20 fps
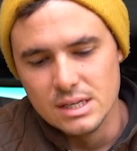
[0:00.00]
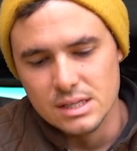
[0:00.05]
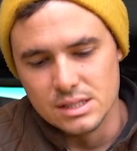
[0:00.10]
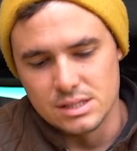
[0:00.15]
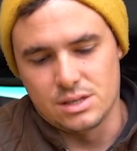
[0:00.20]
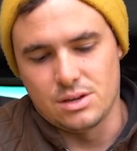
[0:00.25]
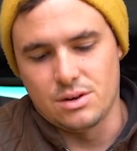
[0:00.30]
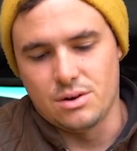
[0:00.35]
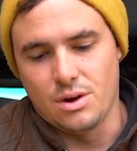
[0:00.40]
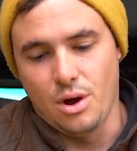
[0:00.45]

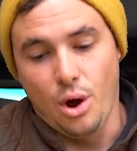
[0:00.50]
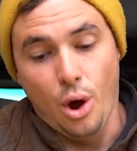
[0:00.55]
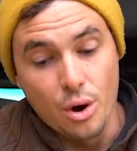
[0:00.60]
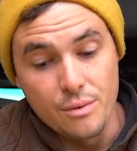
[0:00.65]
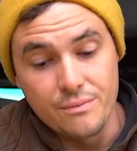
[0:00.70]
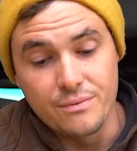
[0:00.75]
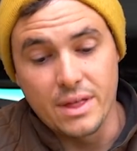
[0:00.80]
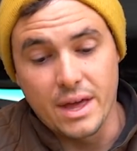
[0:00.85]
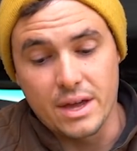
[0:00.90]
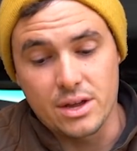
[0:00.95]
So
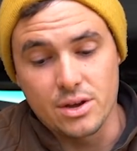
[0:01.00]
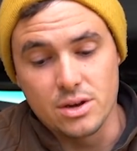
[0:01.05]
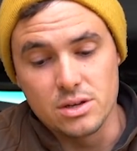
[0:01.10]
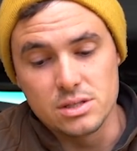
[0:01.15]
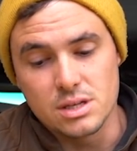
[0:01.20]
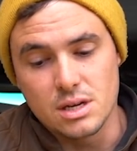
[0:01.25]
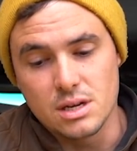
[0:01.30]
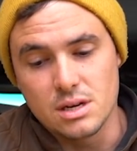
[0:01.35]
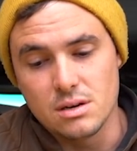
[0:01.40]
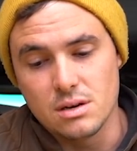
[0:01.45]
hopefully that
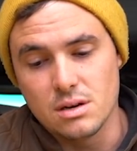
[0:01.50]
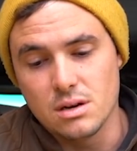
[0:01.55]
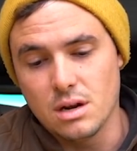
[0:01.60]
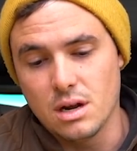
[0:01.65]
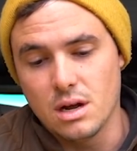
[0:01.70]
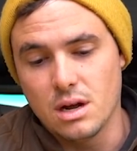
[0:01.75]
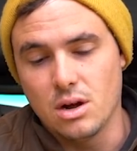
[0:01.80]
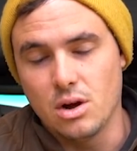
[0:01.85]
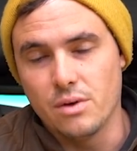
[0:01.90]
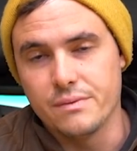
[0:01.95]
goes in.
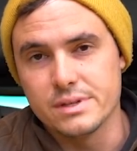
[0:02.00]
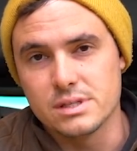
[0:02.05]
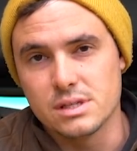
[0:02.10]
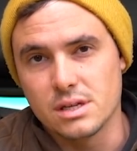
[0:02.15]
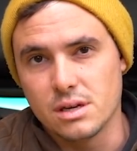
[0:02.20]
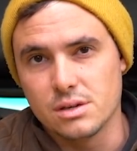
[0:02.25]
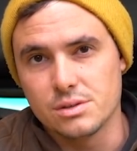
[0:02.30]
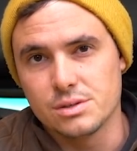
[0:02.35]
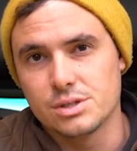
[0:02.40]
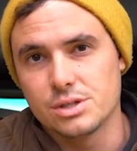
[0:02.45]

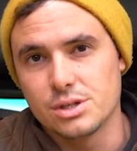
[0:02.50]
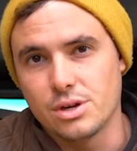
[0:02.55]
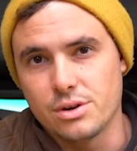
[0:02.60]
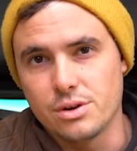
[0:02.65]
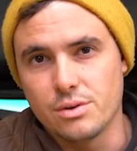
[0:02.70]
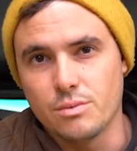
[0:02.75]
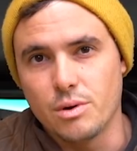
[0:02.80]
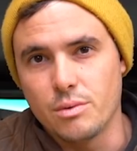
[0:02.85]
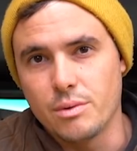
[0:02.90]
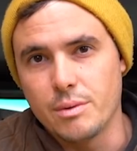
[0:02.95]
Obviously I'll show
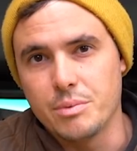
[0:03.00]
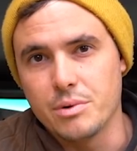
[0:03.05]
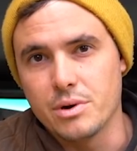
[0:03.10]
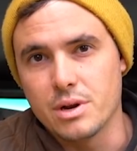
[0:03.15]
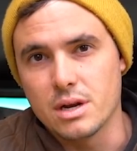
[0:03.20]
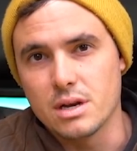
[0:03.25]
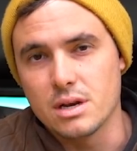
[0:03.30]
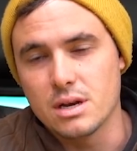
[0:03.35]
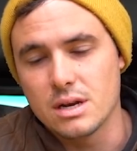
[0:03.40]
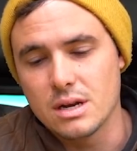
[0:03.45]
you what we put
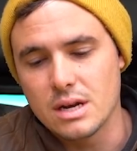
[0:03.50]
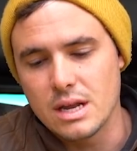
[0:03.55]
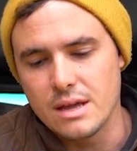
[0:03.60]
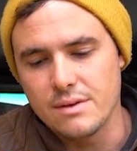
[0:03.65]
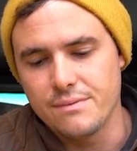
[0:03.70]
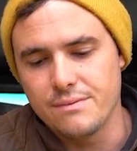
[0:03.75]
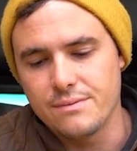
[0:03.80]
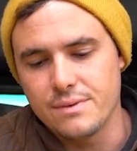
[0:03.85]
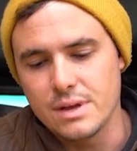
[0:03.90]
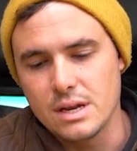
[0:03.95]
in
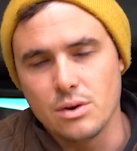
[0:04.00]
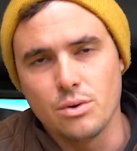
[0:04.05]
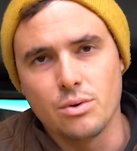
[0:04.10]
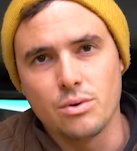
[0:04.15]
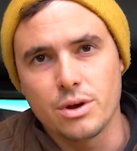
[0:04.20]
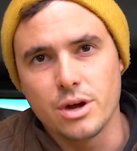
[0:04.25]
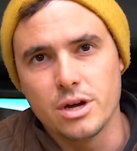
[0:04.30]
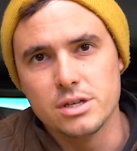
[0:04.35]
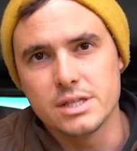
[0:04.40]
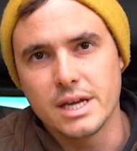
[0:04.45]
if it
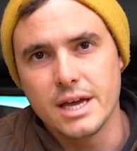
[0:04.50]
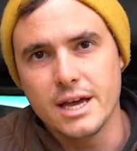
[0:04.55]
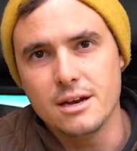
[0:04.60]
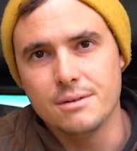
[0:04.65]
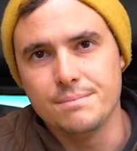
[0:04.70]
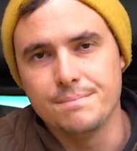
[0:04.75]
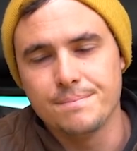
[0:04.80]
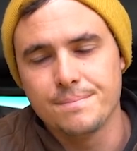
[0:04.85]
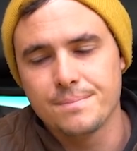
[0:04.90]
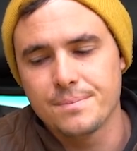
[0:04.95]
all goes ahead.